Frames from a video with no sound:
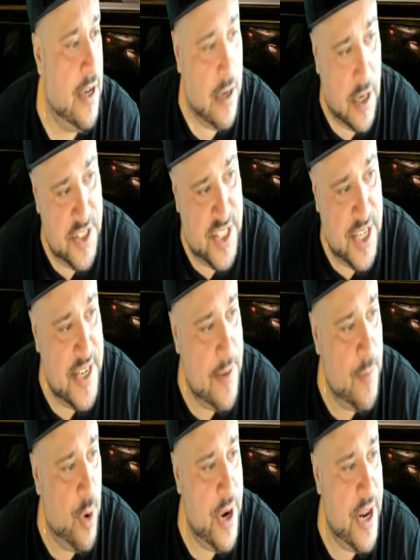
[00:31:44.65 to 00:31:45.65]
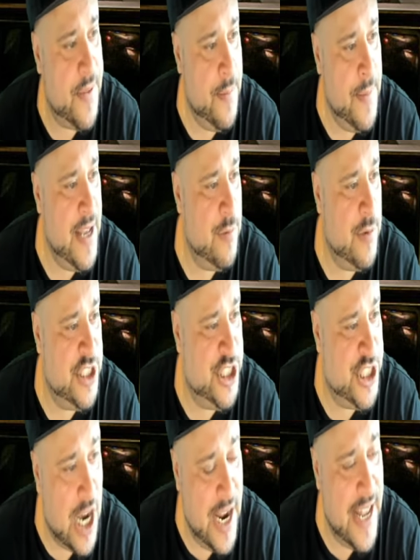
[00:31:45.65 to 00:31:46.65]
On Sunday morning, the man was
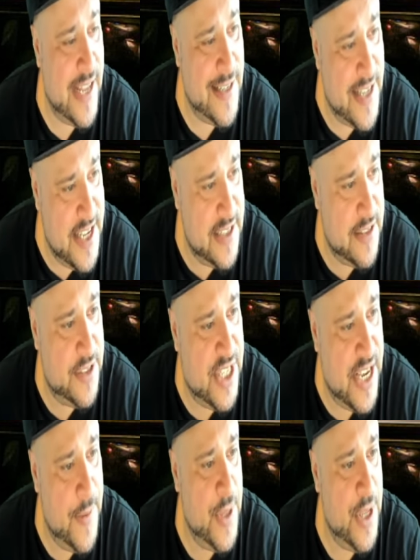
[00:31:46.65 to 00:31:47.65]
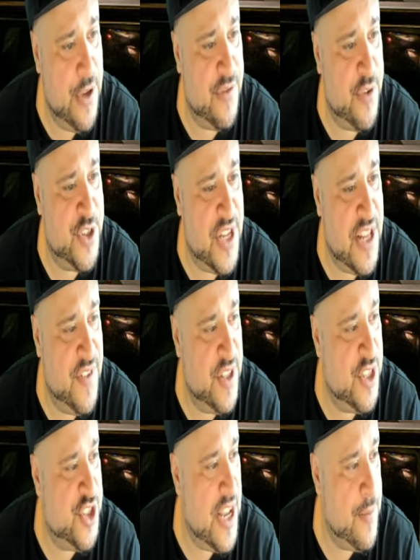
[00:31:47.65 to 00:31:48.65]
shot and killed in the University
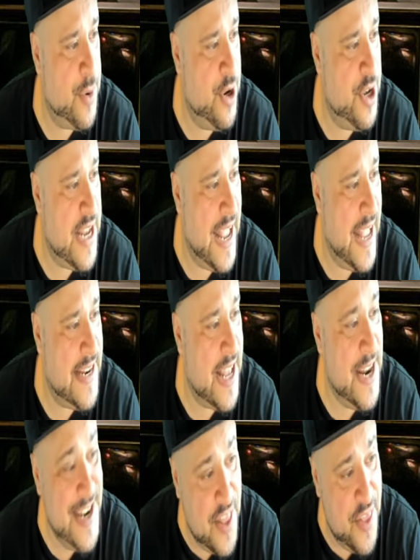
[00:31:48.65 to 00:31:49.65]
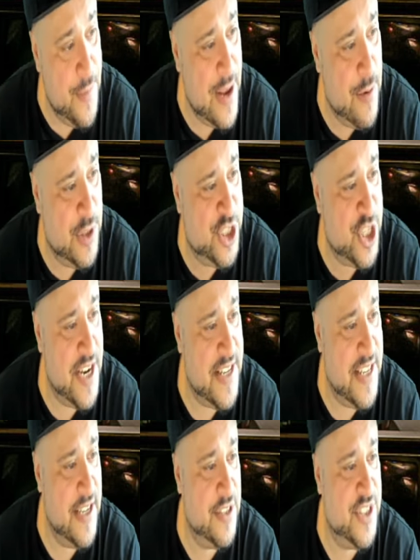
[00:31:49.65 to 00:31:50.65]
Village neighborhood, and another man was shot and
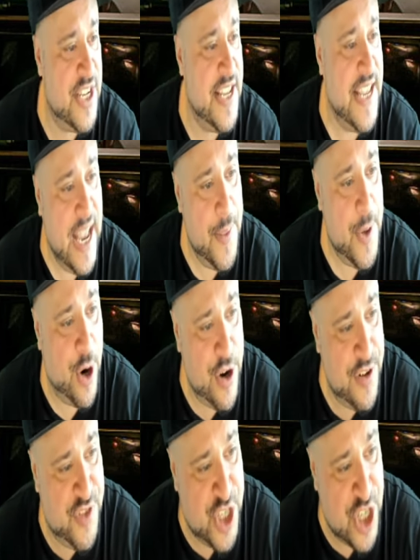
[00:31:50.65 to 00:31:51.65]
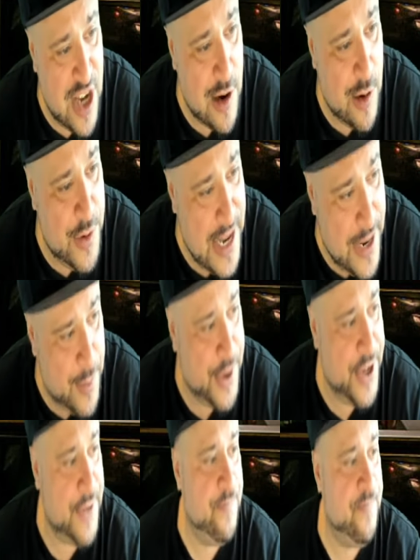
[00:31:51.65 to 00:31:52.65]
killed in the heart of Chicago
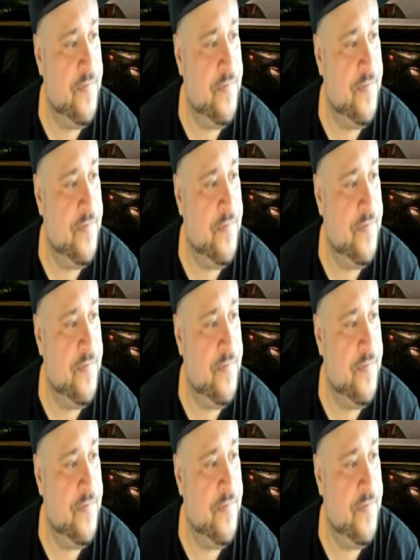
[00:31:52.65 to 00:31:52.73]
neighborhood.